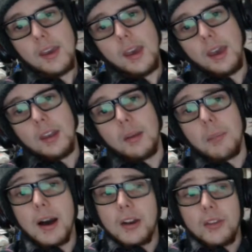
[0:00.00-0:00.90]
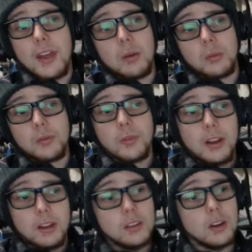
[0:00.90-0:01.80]
And a part of that was
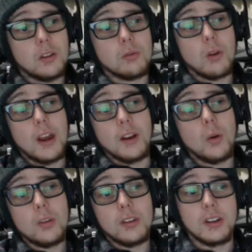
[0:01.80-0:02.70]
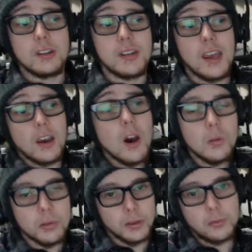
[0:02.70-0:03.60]
finding the right Inquisitor to take
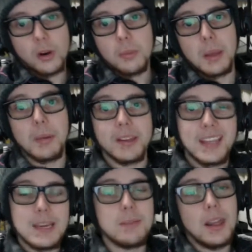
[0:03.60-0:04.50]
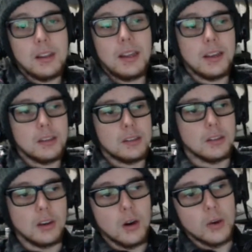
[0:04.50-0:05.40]
over from them and keep that legacy
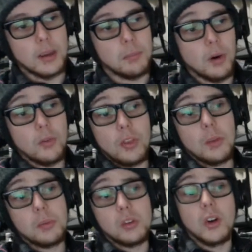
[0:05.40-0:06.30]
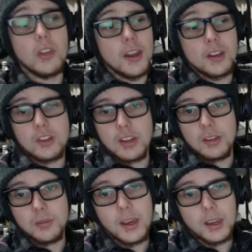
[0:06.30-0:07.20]
going. And both of them saw that in
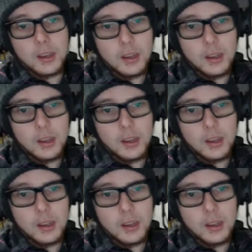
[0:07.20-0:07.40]
Shae Vex.